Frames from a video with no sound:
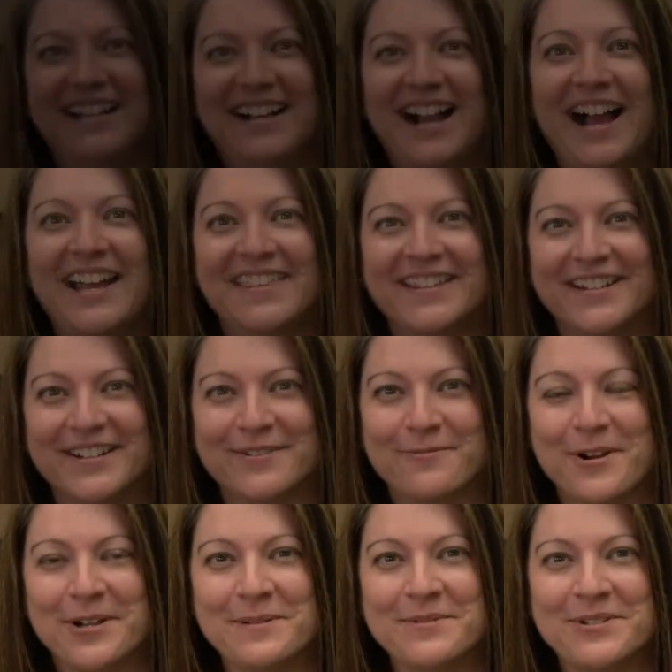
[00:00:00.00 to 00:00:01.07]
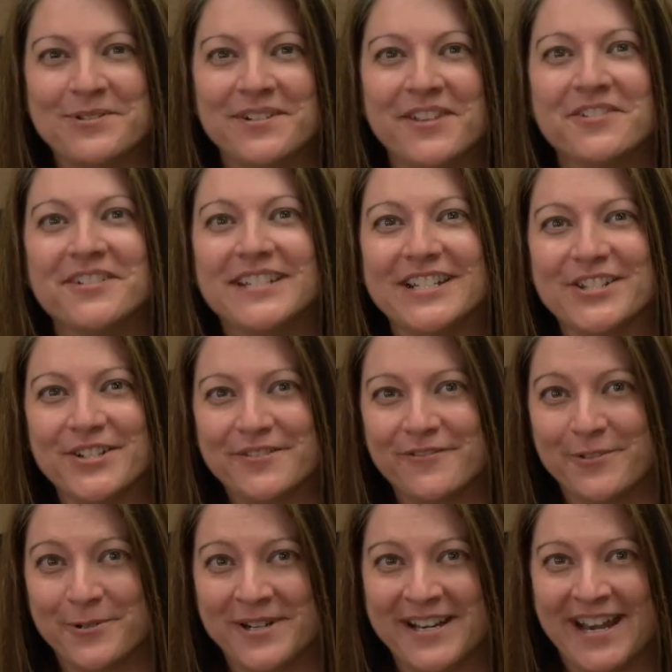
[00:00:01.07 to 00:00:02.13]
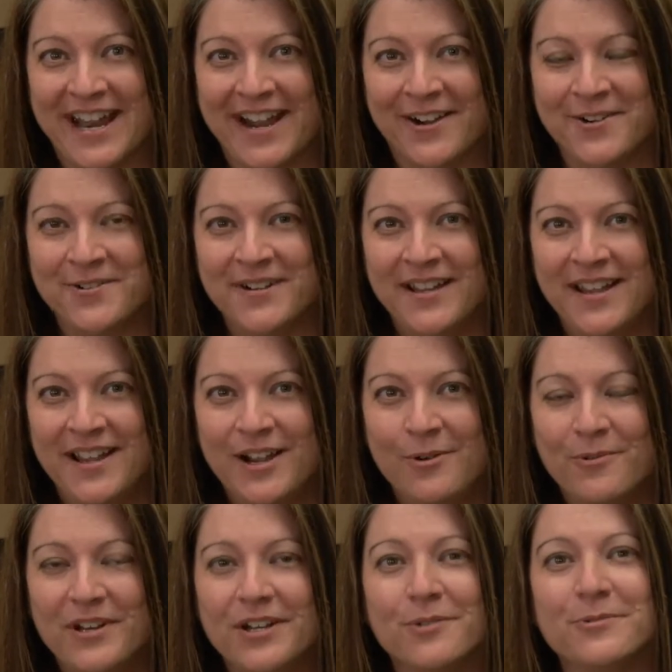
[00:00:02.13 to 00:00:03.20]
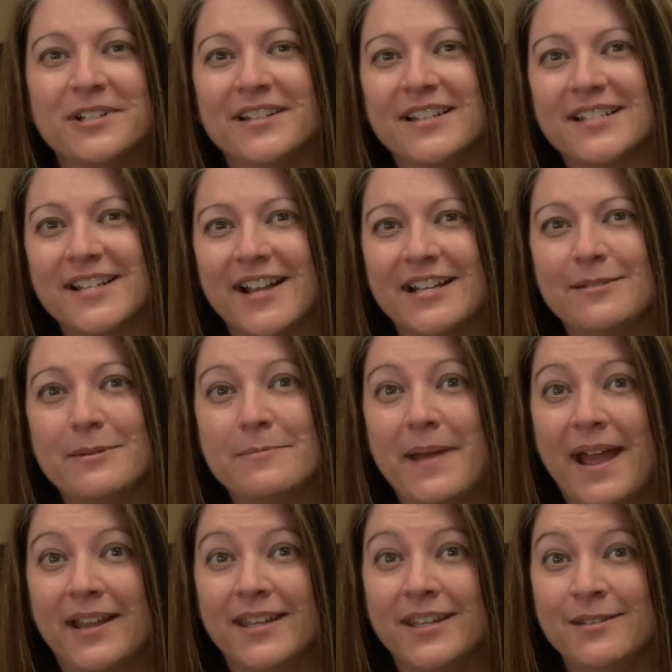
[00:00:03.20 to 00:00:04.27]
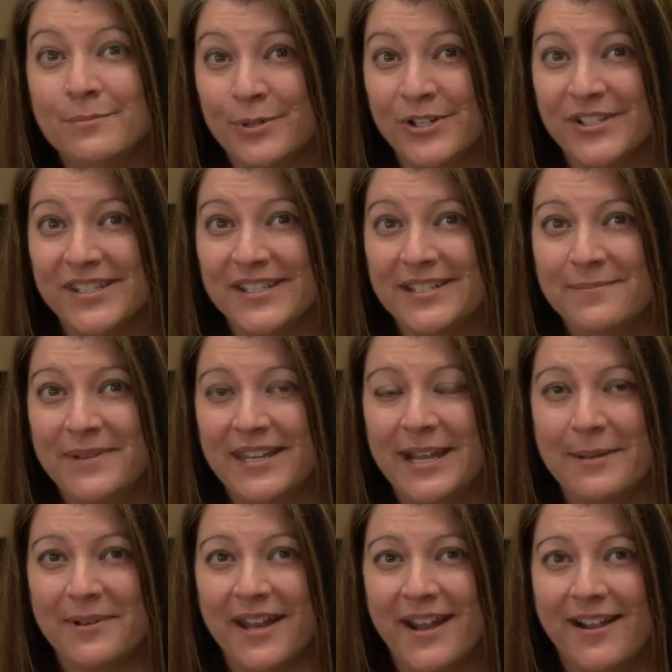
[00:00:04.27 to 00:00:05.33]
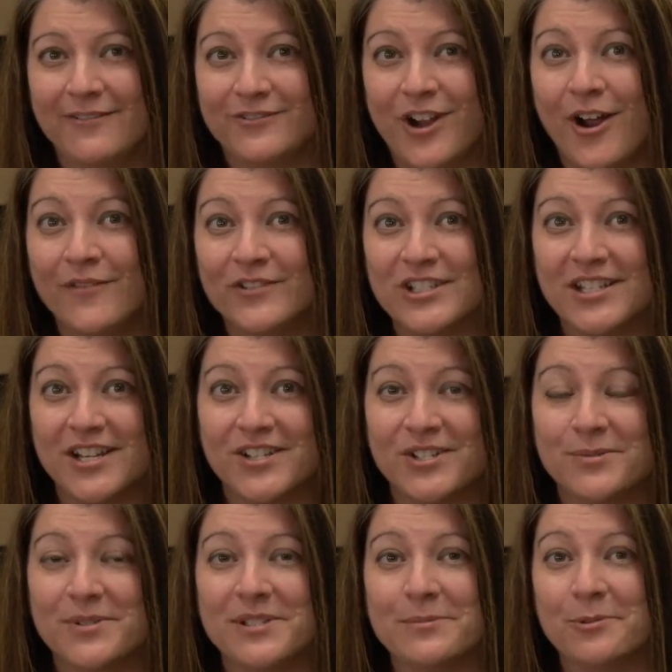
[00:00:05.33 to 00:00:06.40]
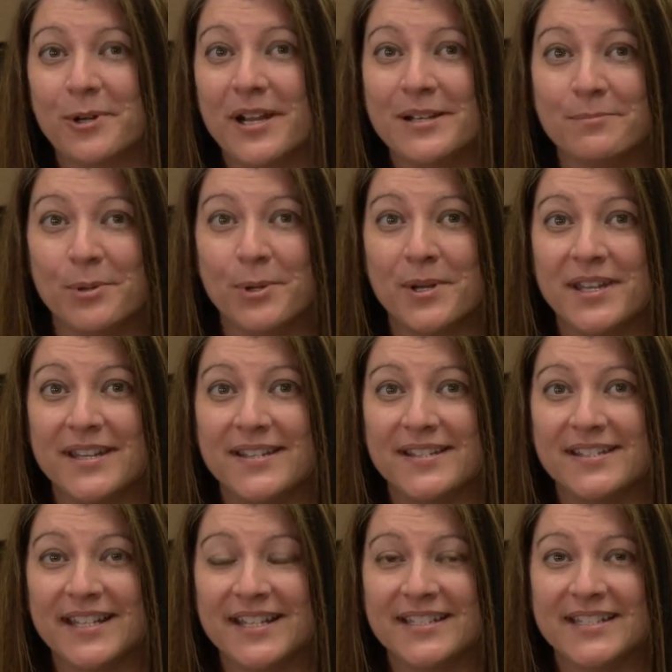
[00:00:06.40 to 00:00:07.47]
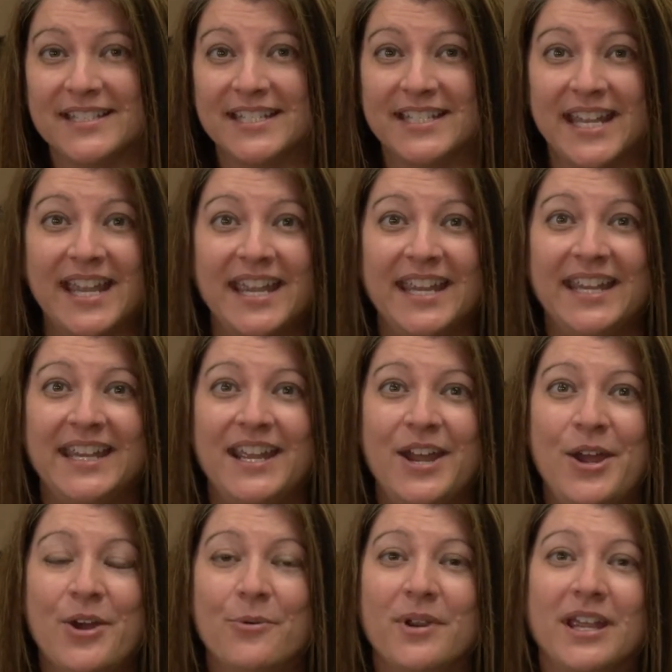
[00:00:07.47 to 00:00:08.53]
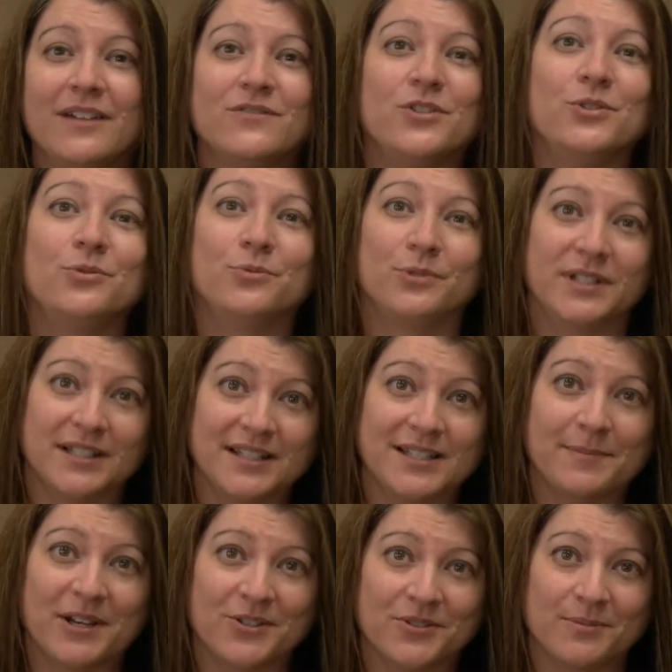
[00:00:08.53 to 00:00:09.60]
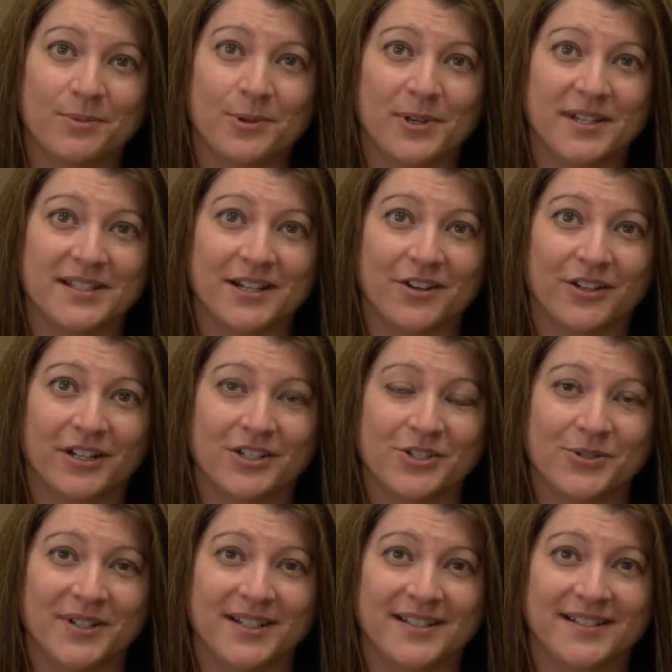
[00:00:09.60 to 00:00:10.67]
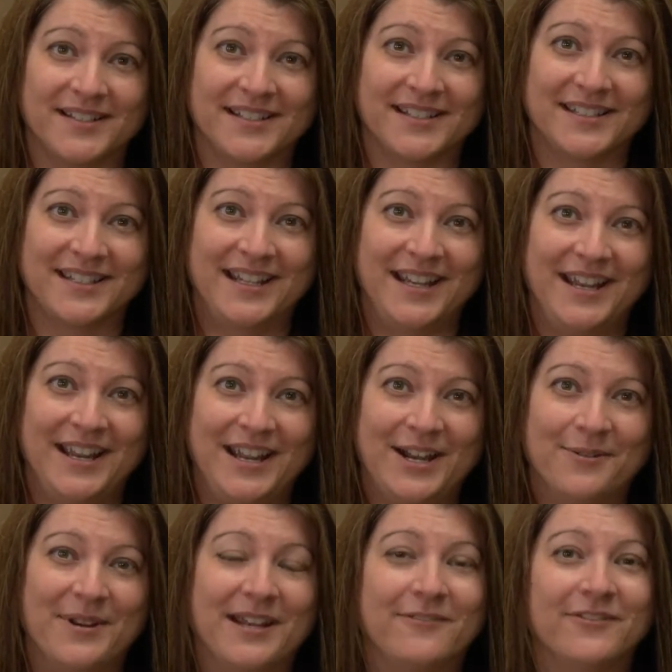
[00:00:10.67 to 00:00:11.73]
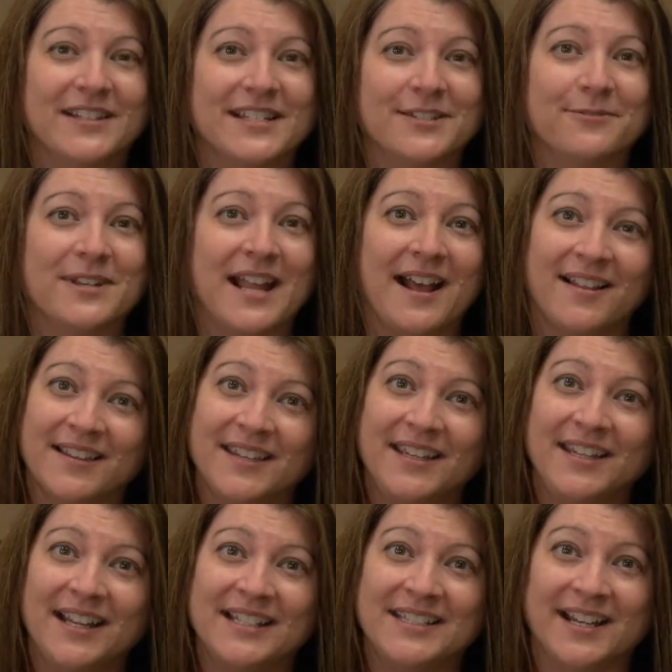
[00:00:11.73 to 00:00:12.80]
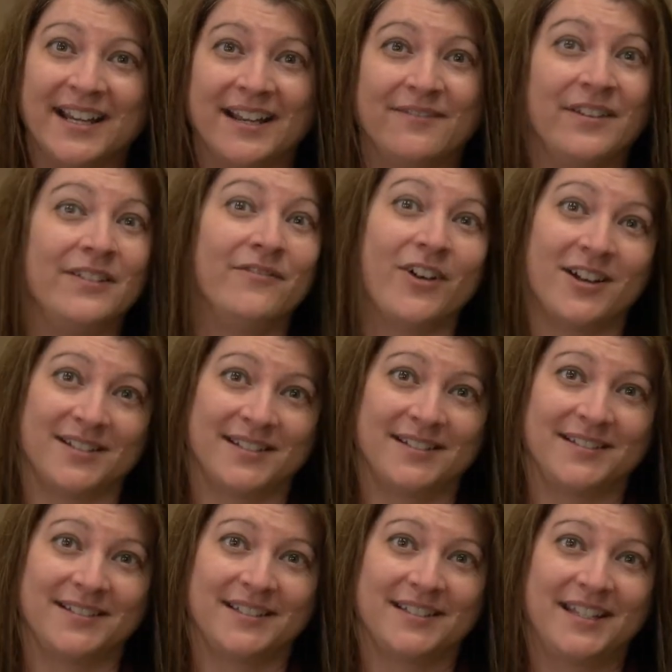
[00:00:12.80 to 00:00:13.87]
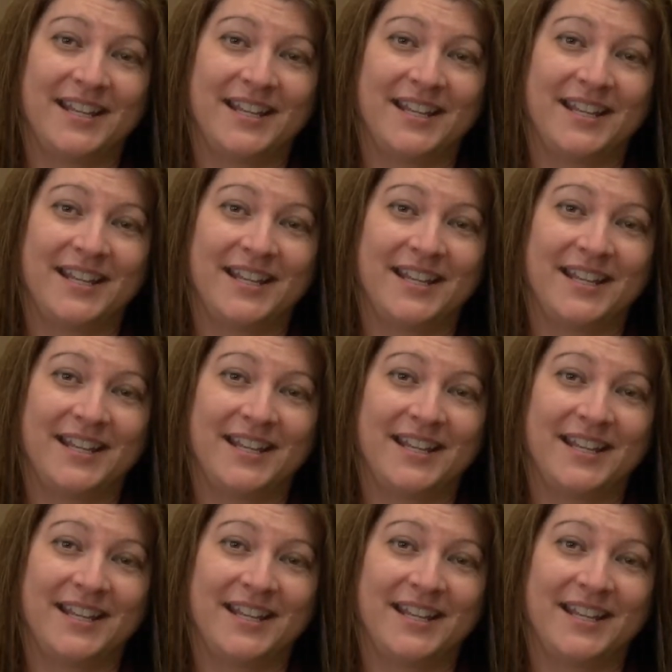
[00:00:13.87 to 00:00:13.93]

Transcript: Hi there, welcome to another edition of Thornton Now. We are really excited to be back in person, being able to have conversations with some great employees. And today we have two really special employees that are going to join us. We have Lisa Ranalli and Diane van Fossen.